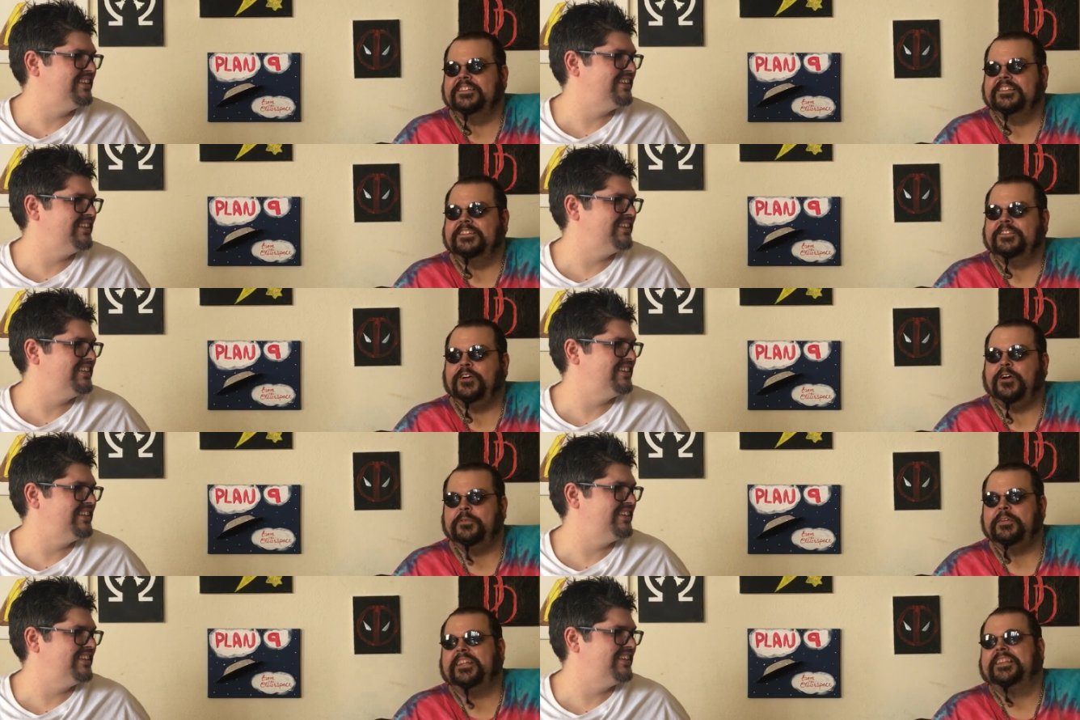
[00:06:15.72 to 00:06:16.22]
Speaker 1: No,
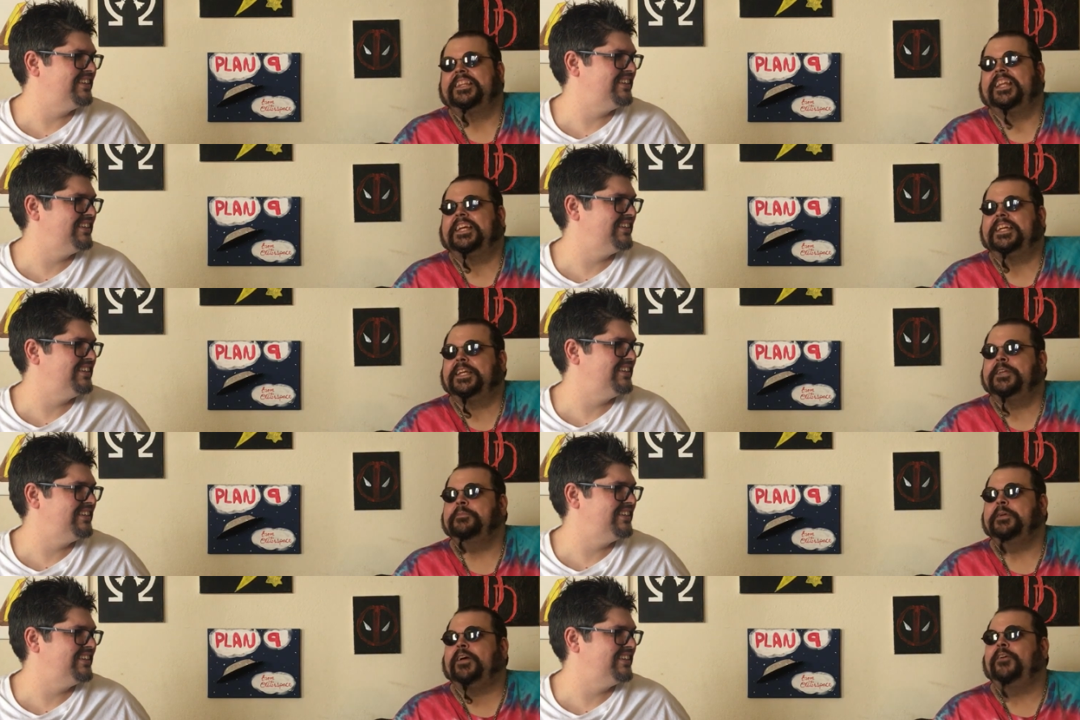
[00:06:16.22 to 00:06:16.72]
I'm not thinking
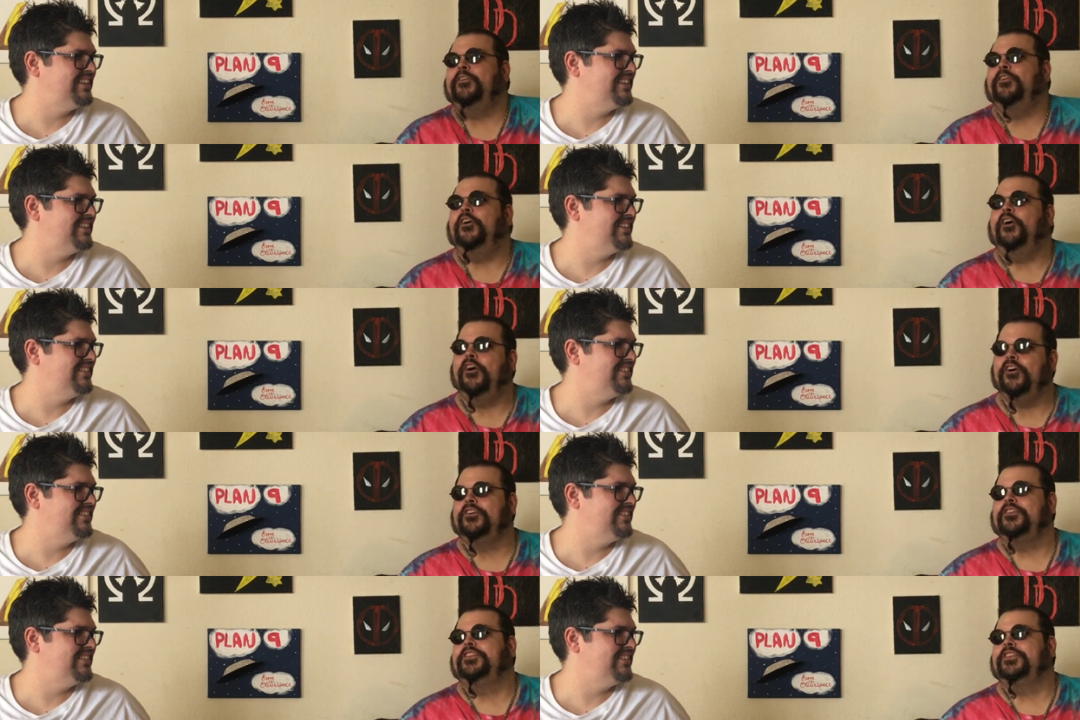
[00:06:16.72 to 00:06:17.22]
about
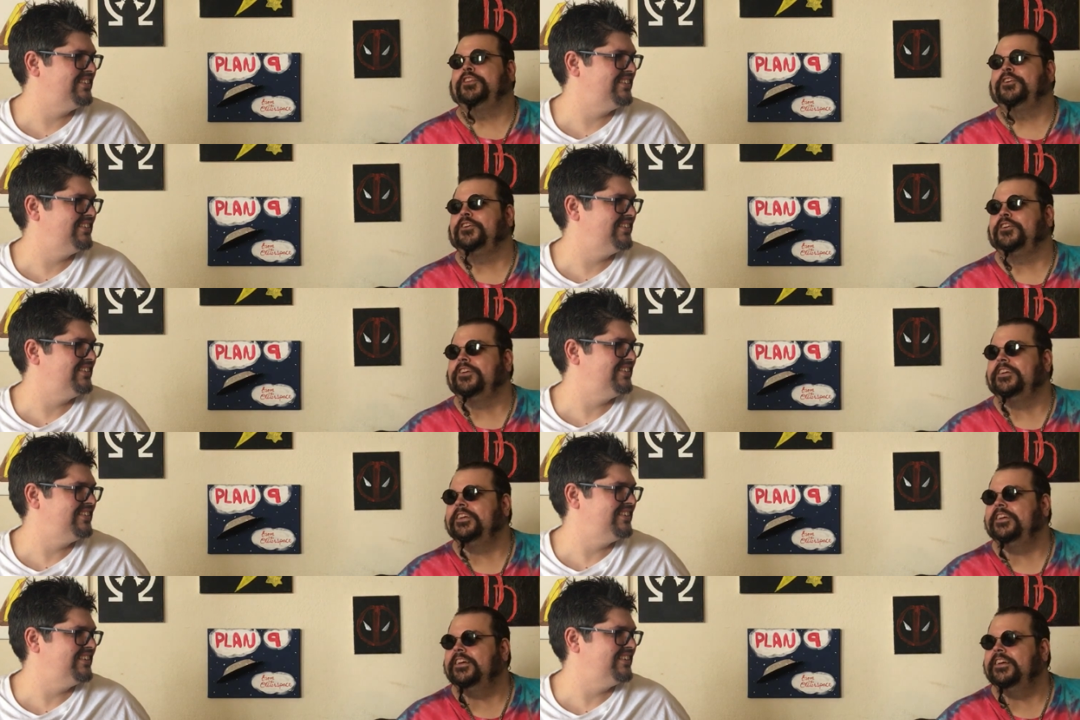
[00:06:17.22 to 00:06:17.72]

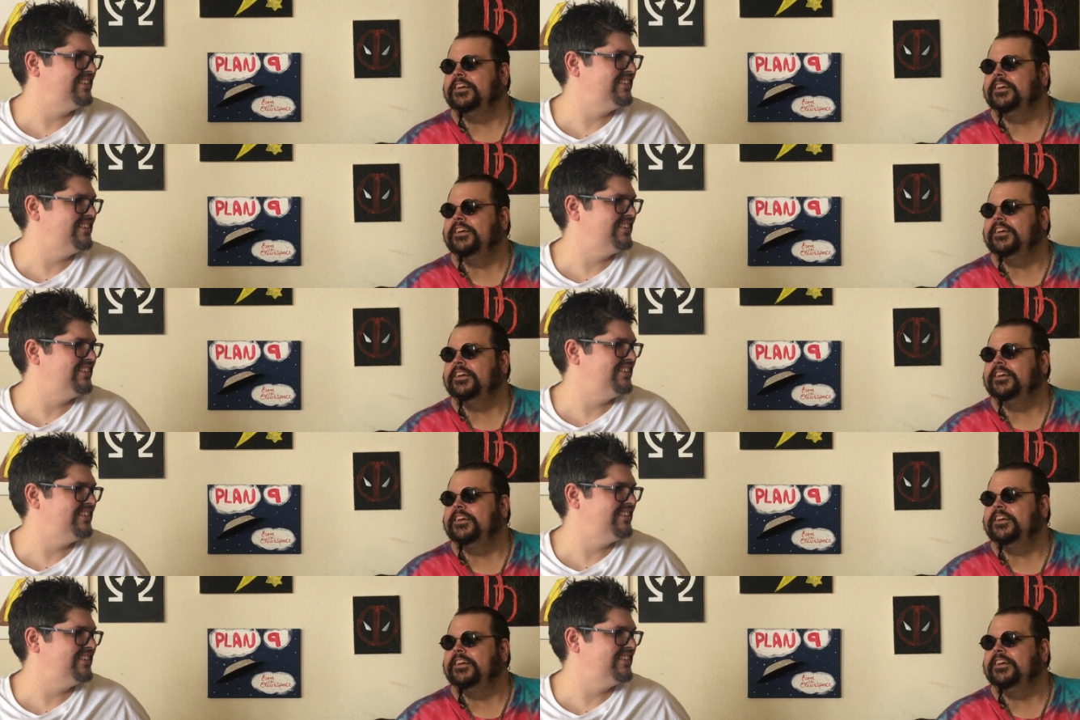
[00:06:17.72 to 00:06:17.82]
Arthur.